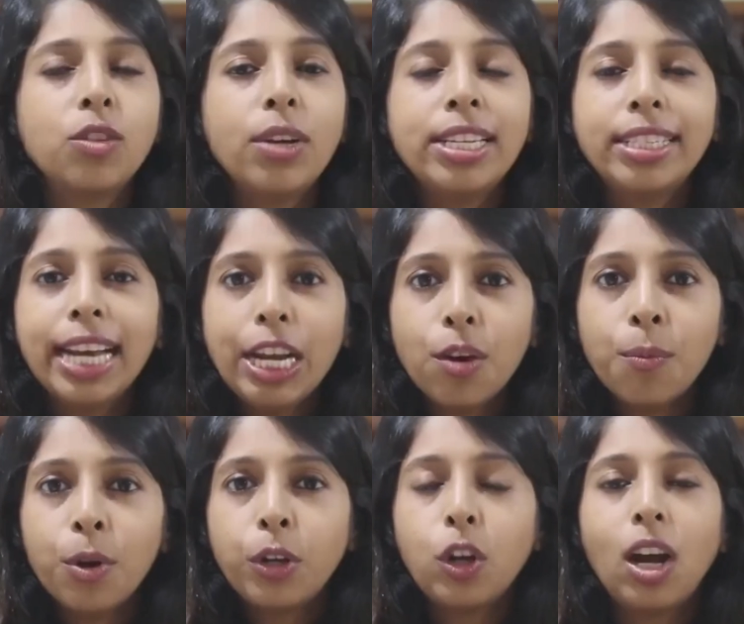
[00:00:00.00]
So, inside your
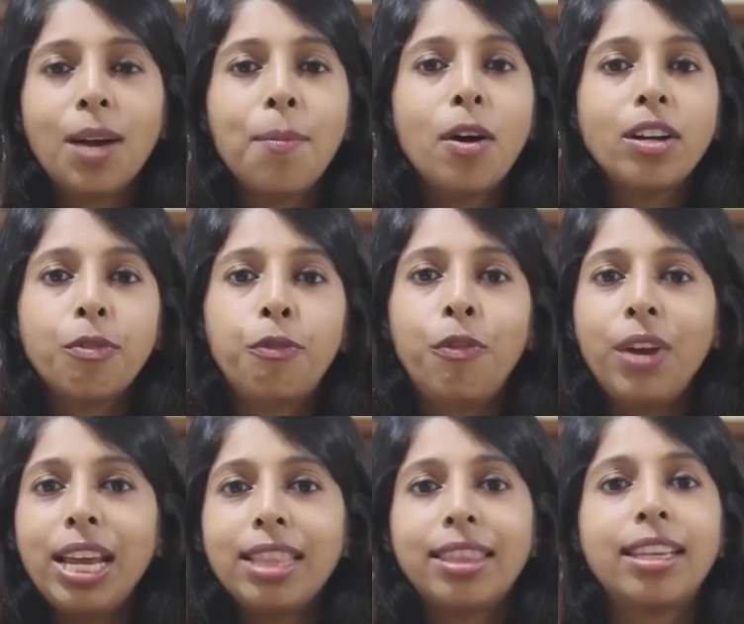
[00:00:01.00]
book, talk about a
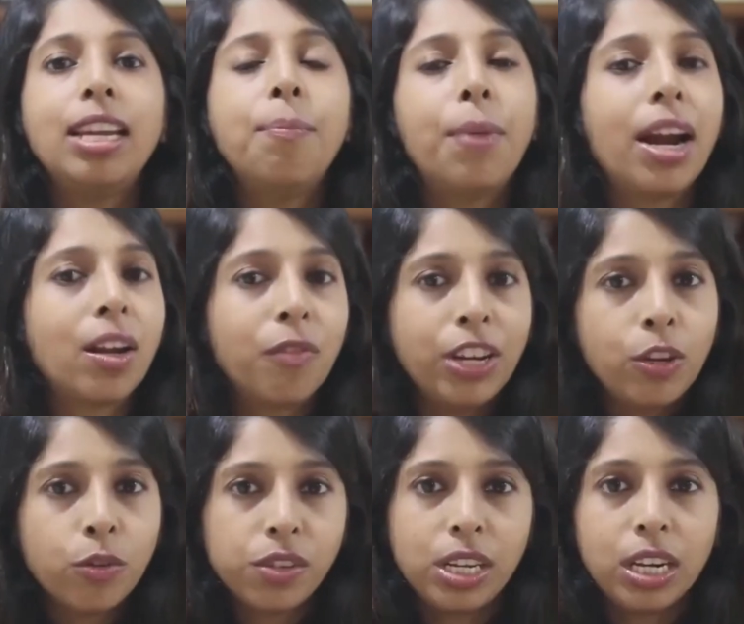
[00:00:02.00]
free three part
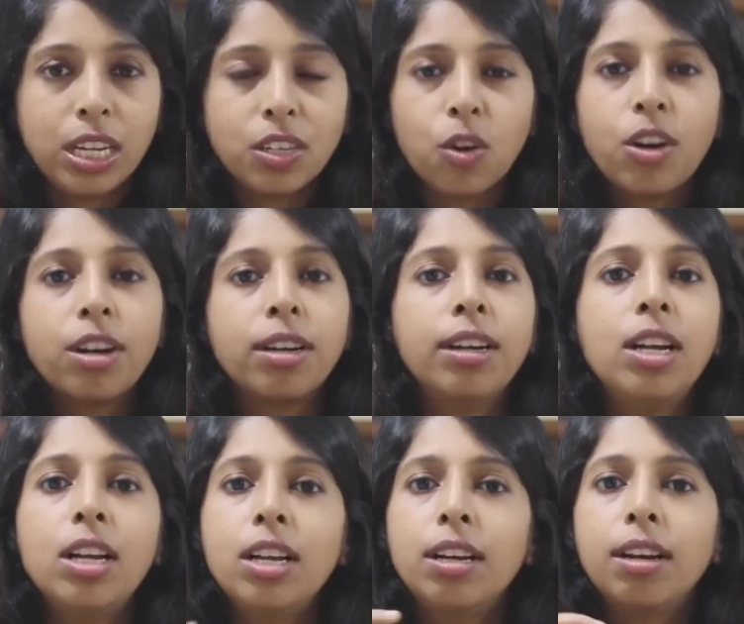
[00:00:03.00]
video series or a
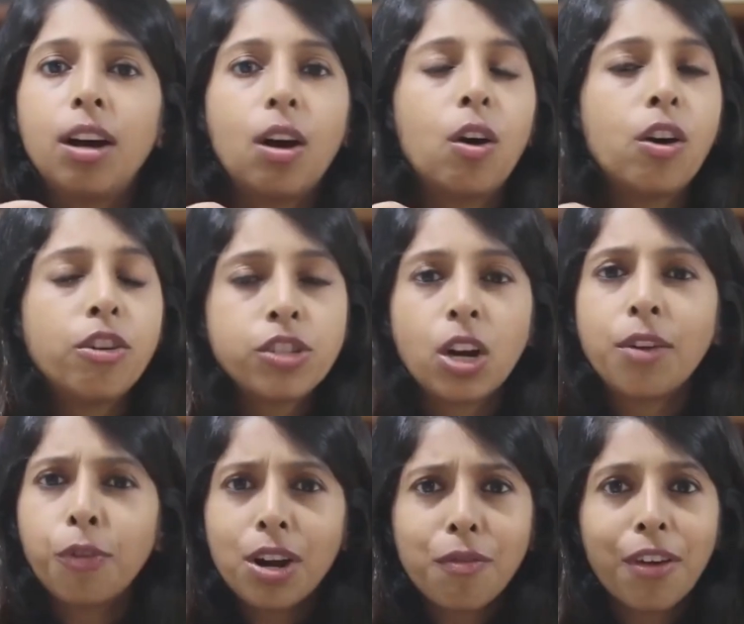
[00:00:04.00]
or a
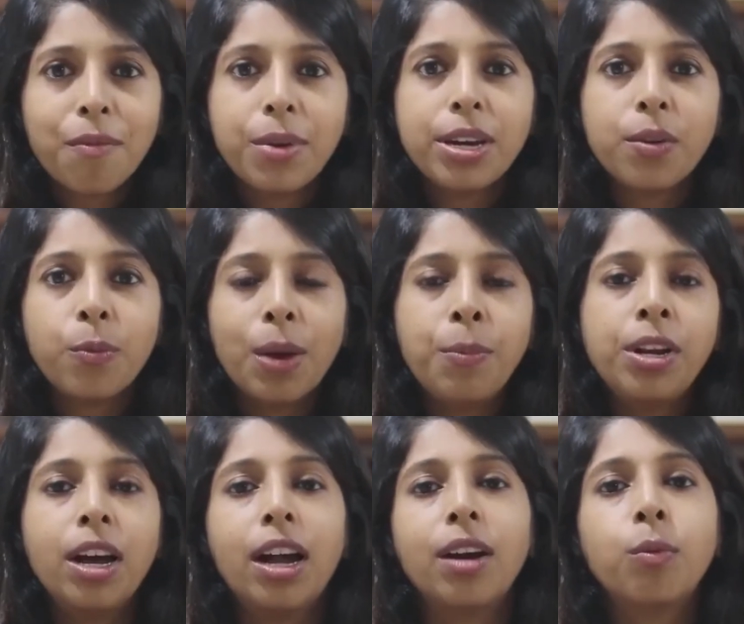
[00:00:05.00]
short 45 minute
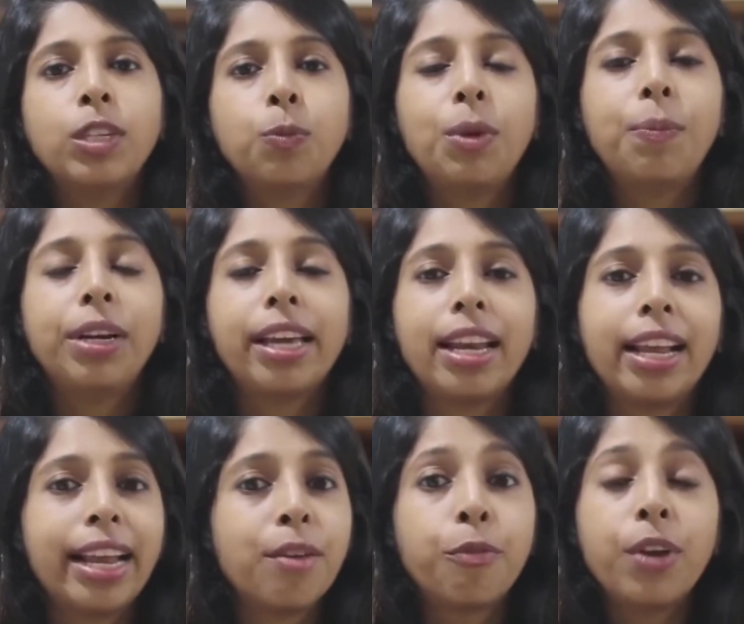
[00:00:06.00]
webinar which people
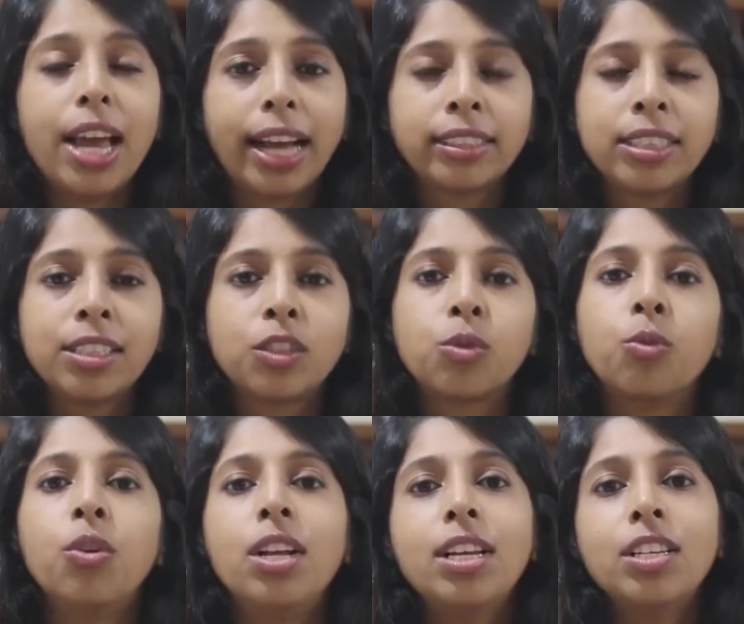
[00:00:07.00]
can get free access
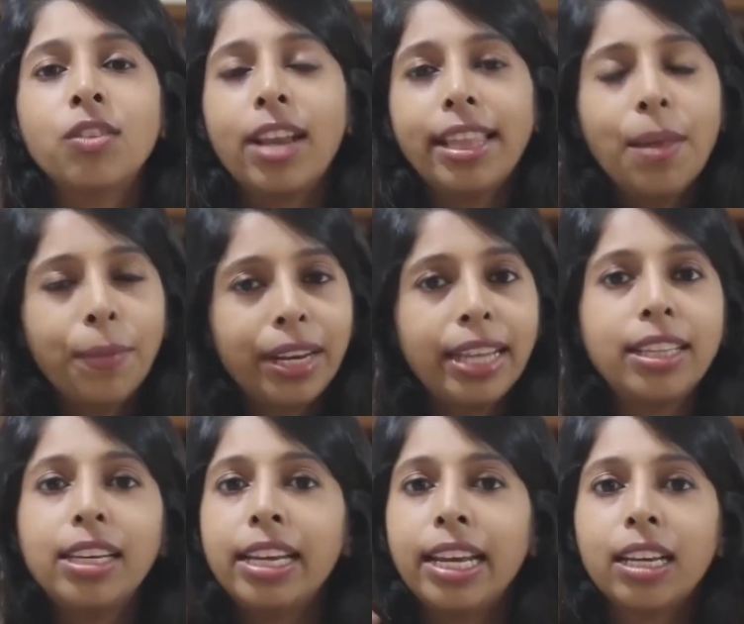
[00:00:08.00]
to. So let them
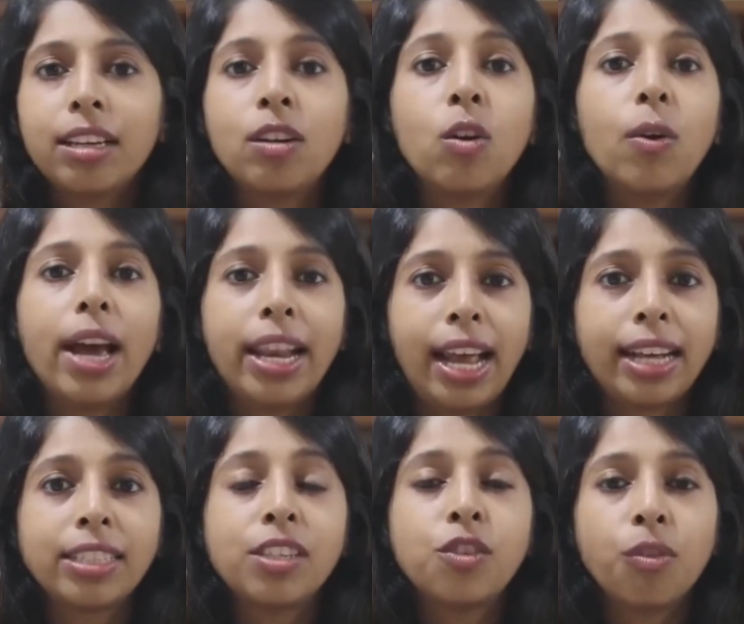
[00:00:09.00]
click the link, go and
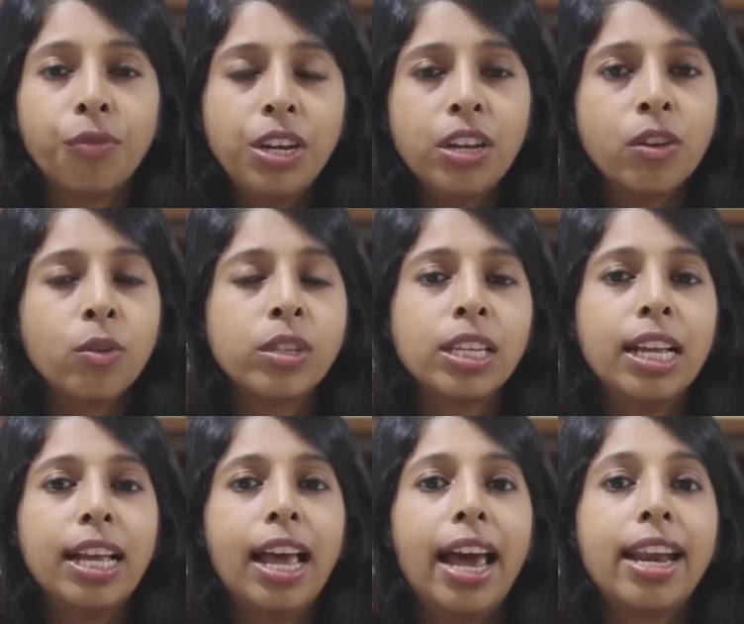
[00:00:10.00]
access your videos,
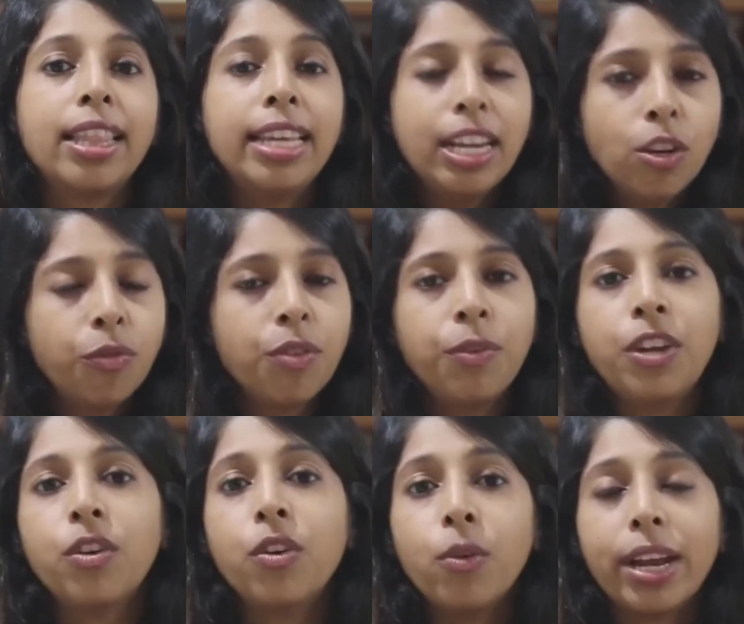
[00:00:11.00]
and at the end of the
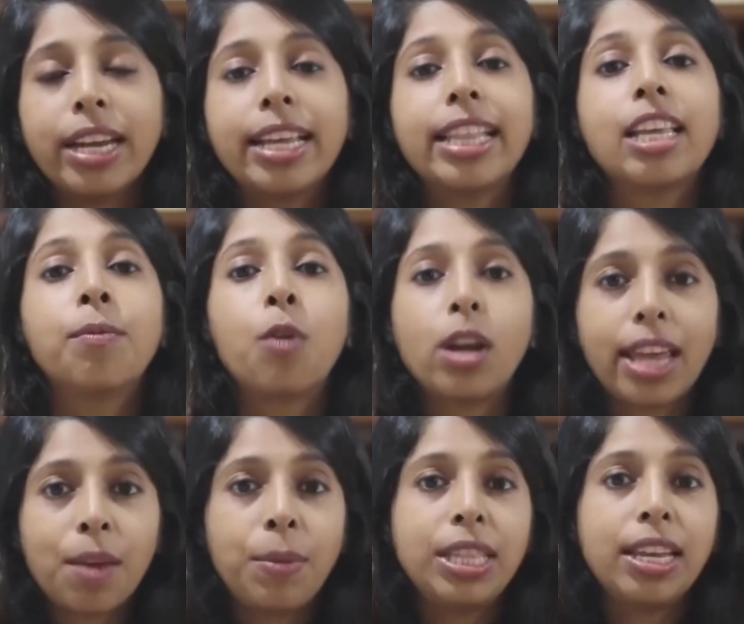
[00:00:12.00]
video, you can tell them
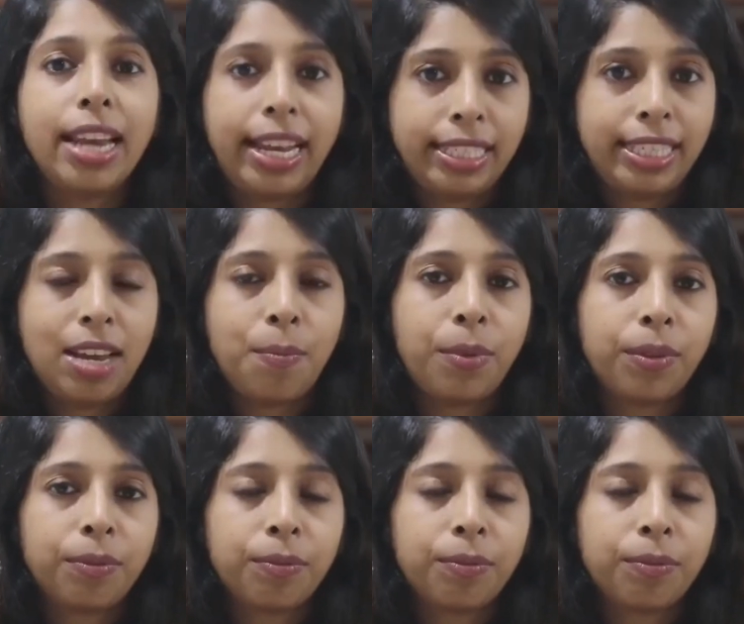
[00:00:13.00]
what can be the next step.